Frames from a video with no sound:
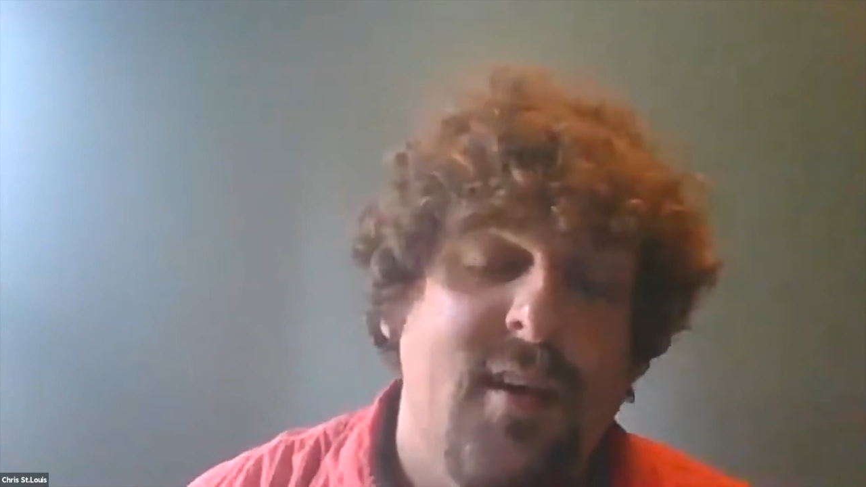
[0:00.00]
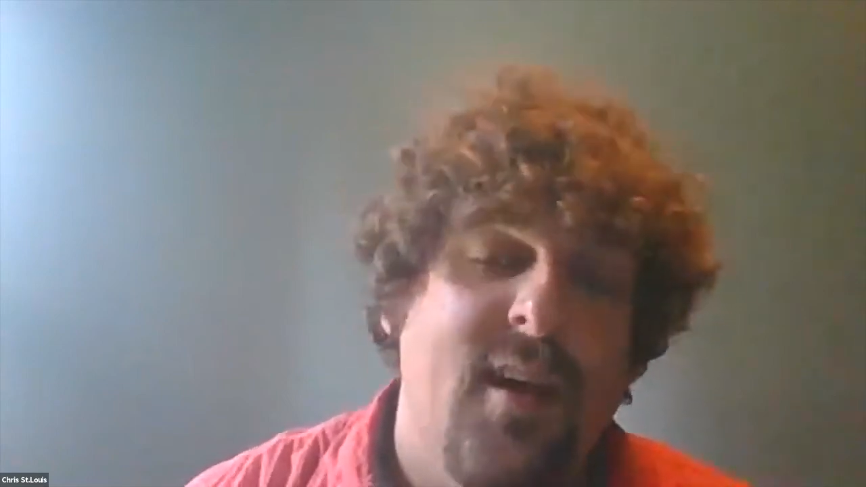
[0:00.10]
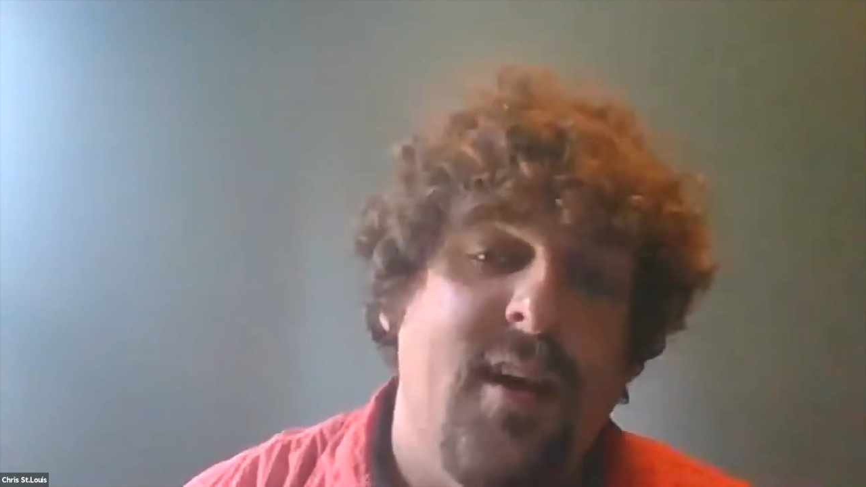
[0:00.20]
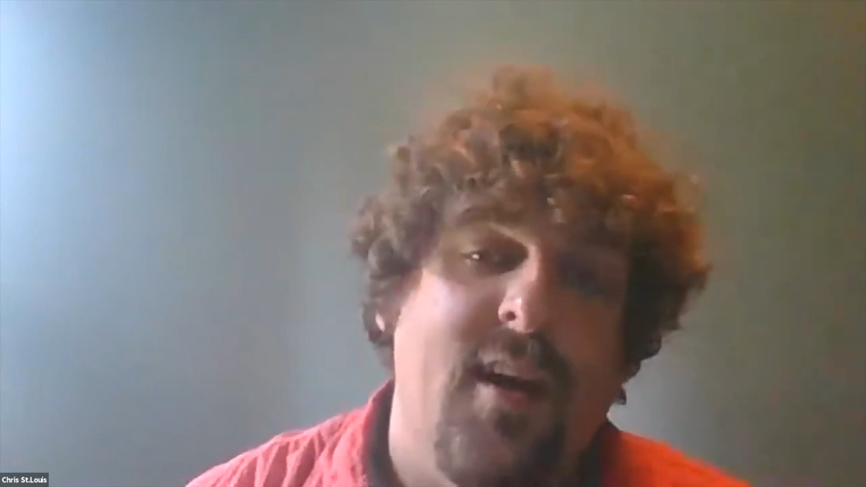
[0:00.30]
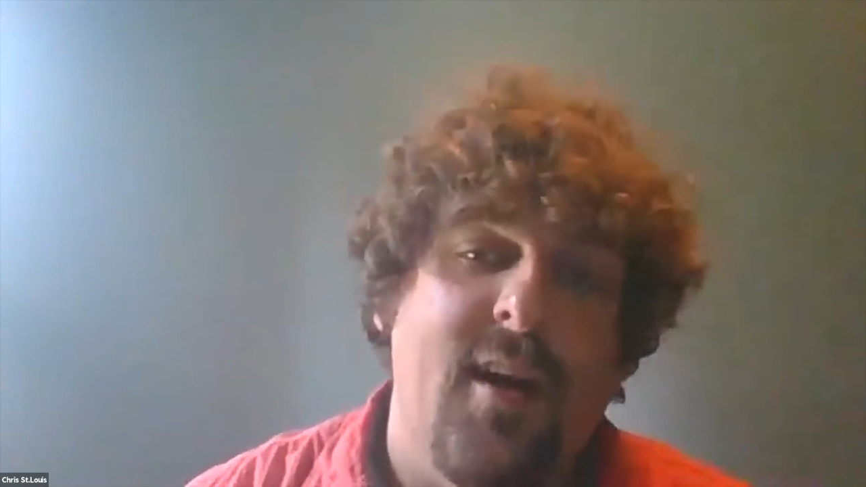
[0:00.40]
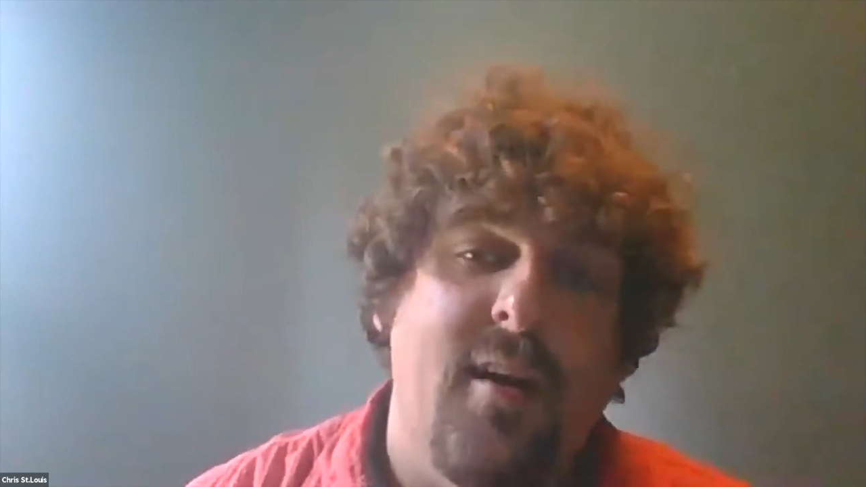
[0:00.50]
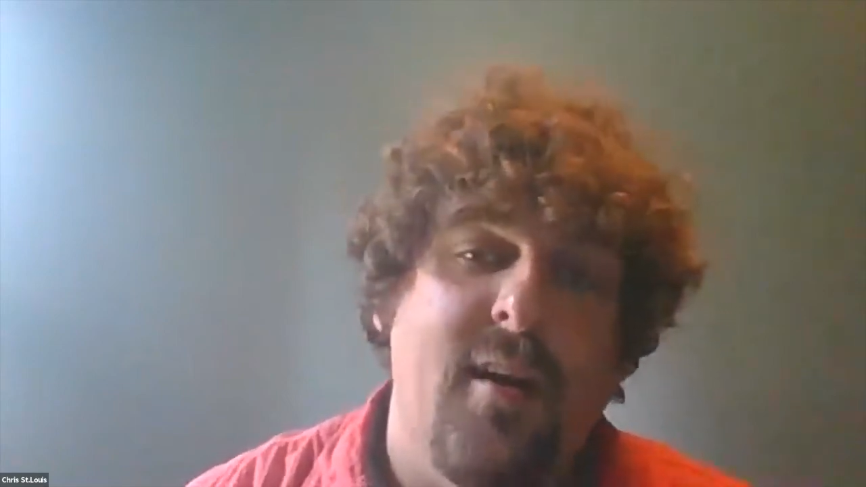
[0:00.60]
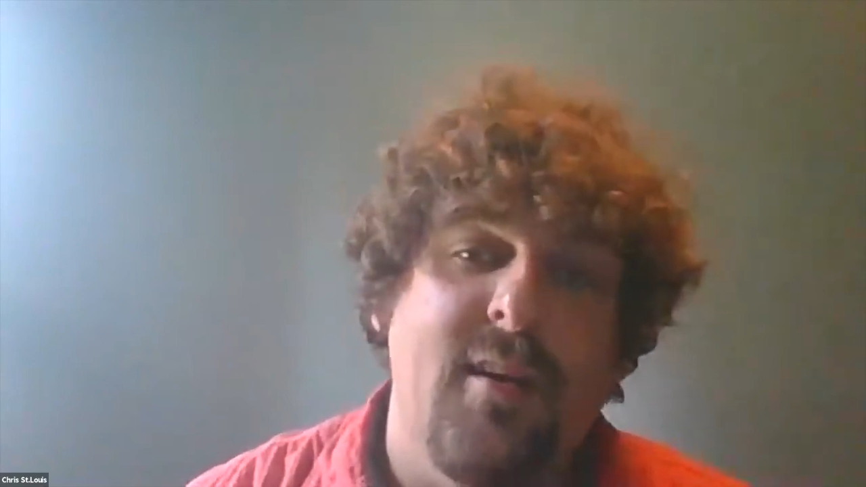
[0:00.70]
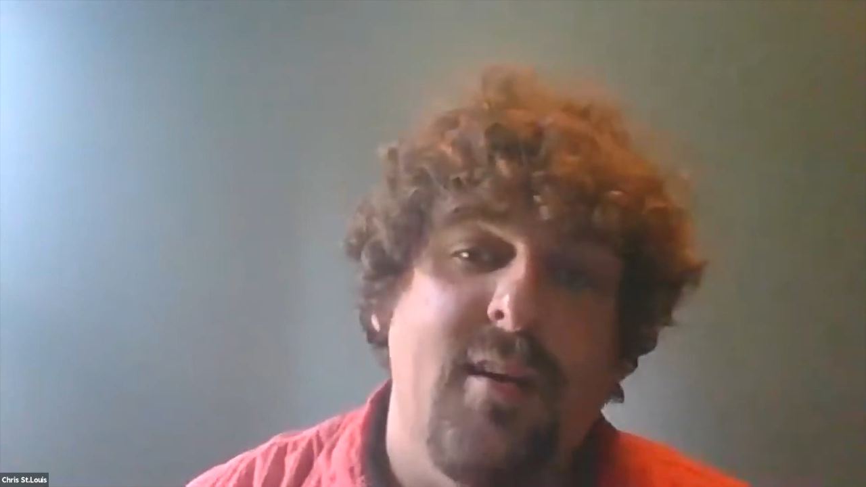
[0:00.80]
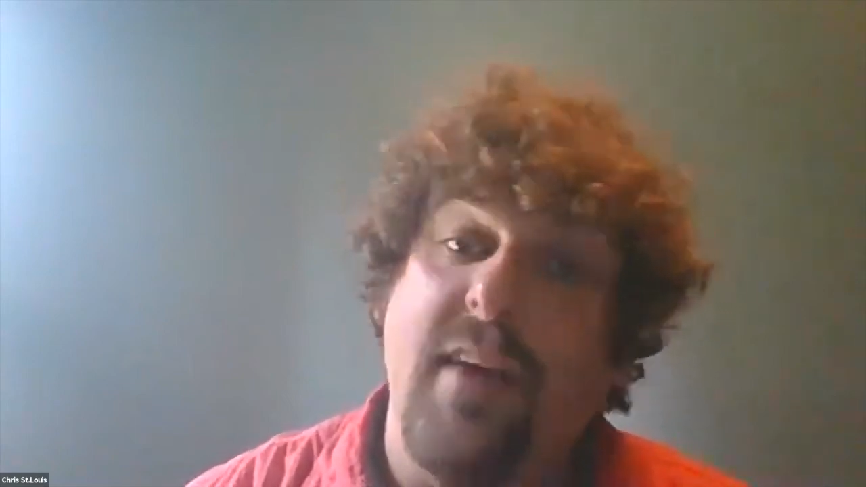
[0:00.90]

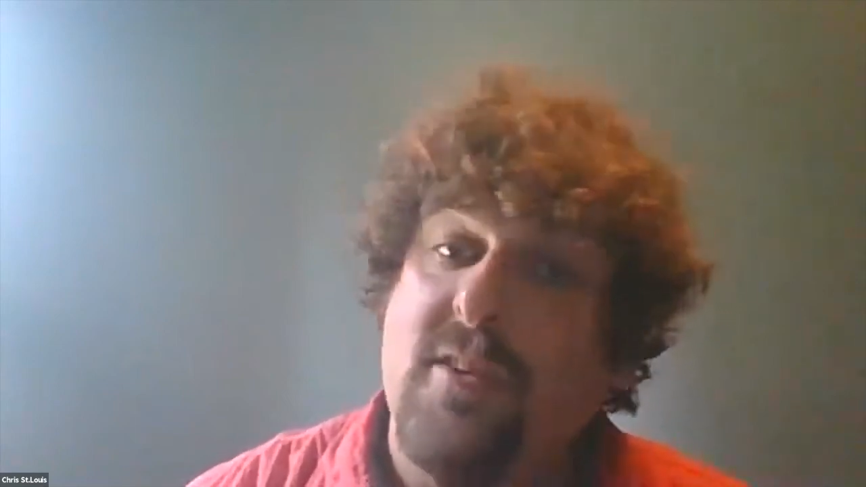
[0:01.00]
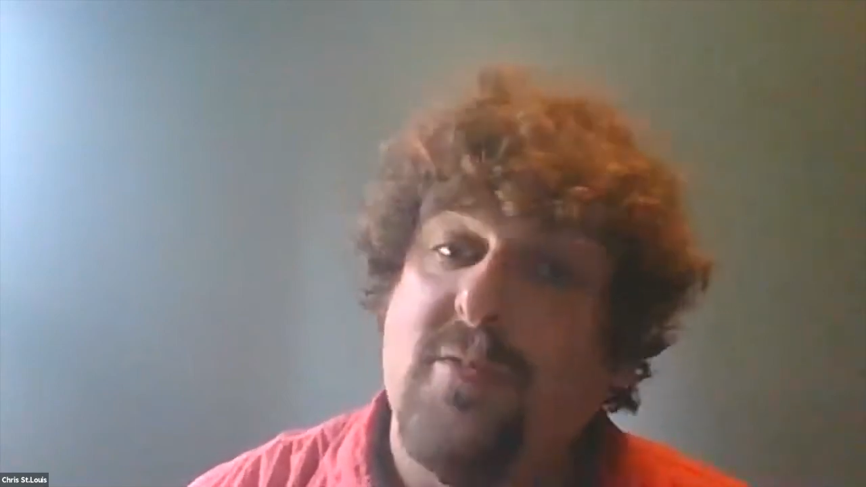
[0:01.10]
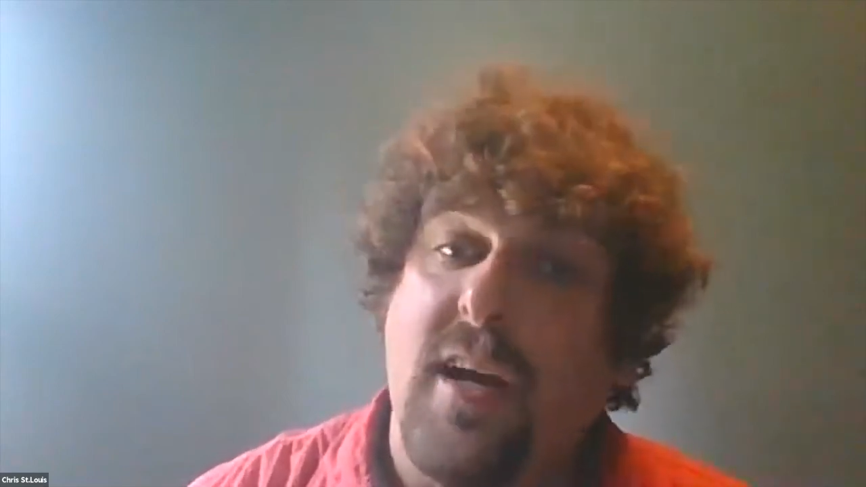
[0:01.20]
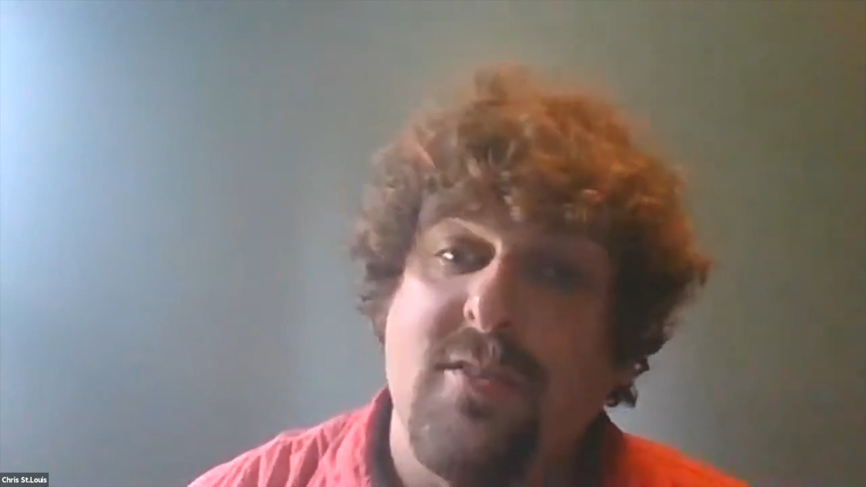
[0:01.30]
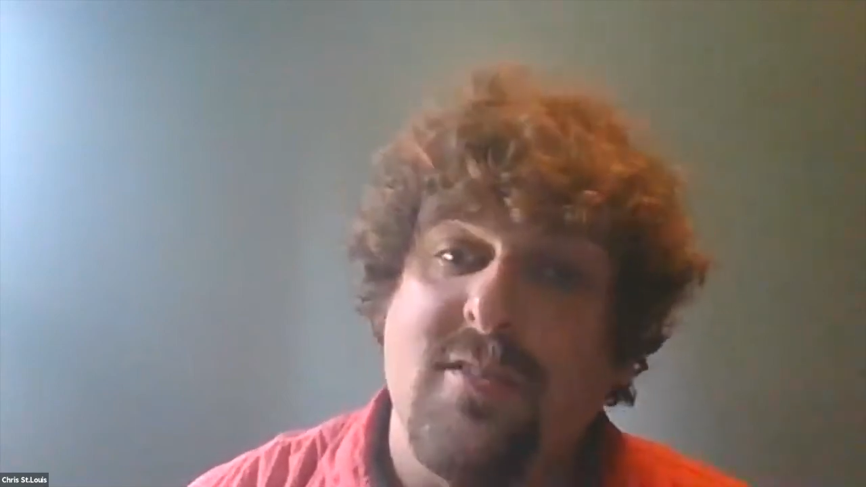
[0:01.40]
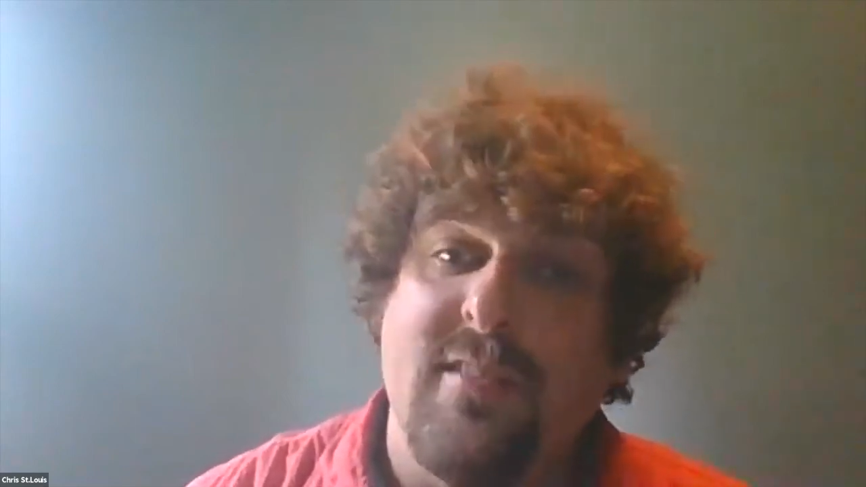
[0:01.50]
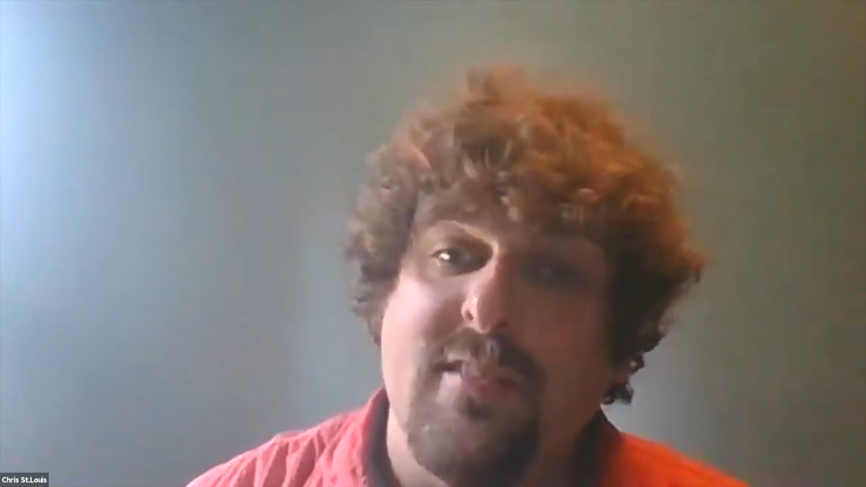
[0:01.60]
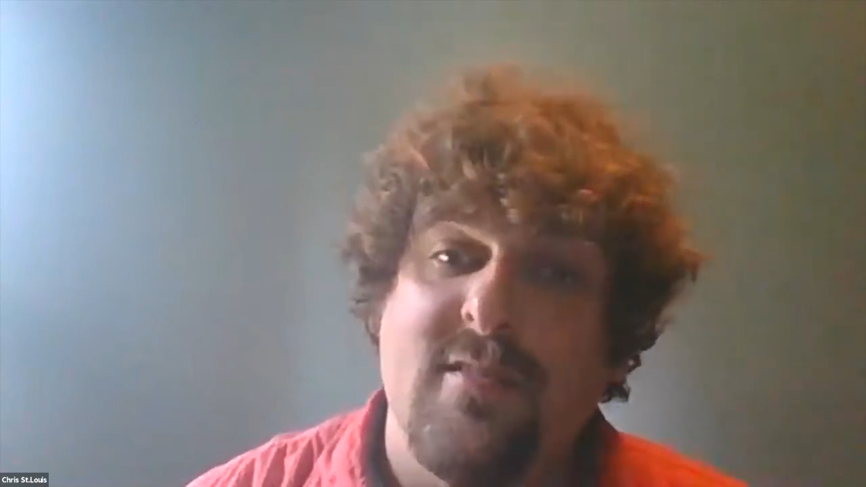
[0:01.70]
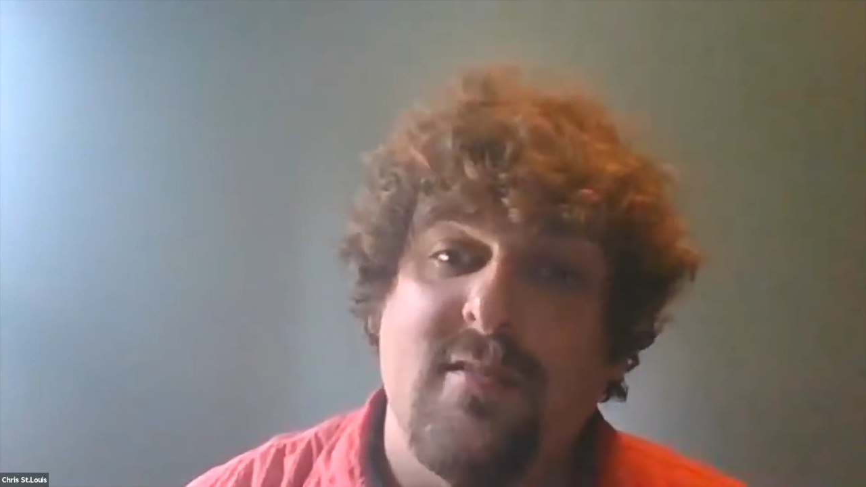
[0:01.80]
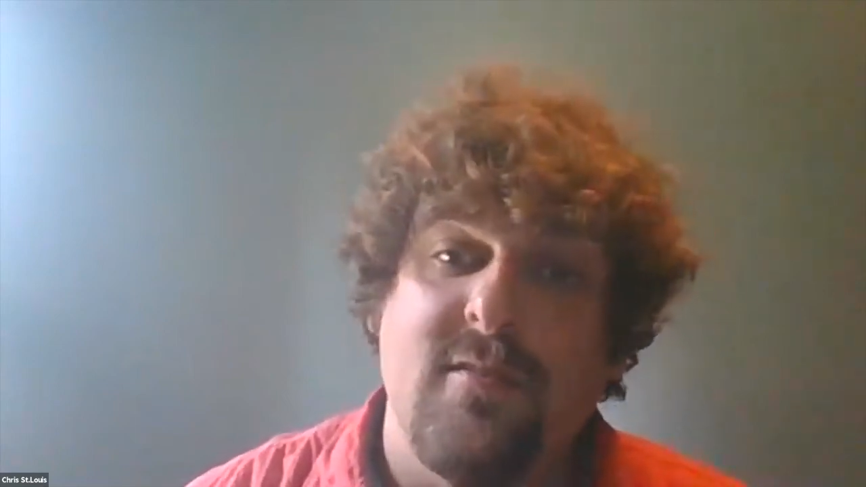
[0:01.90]
And a valid driver's
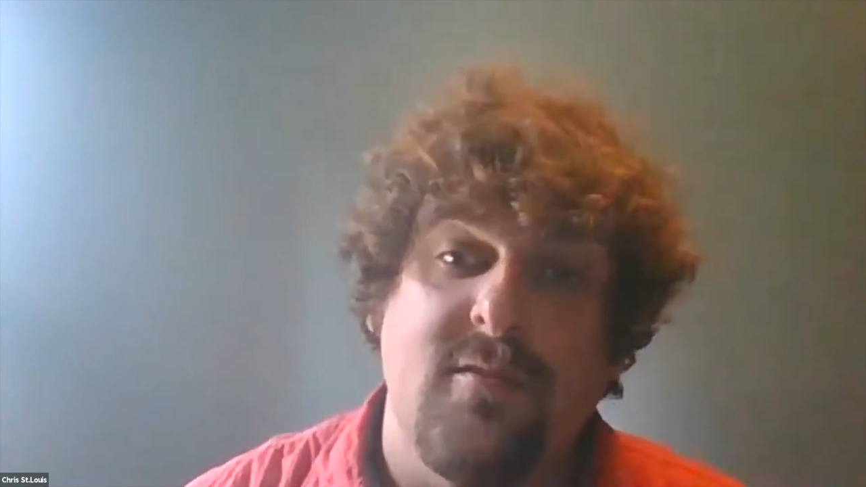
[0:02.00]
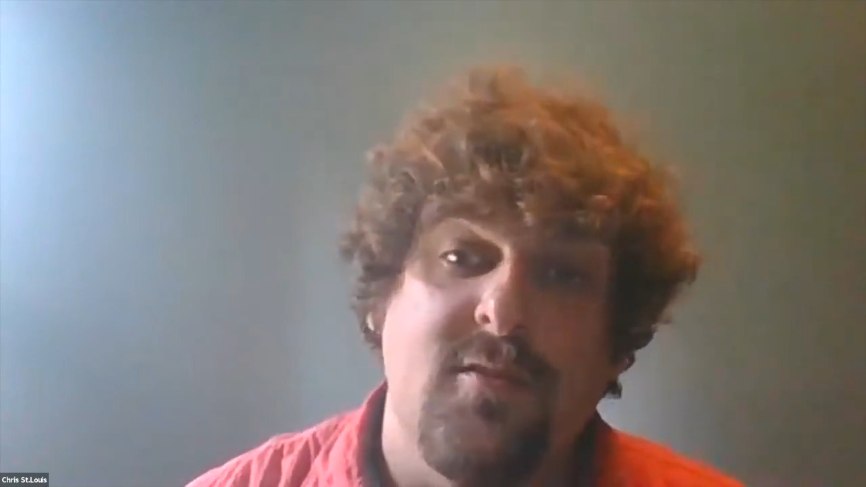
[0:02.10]
license.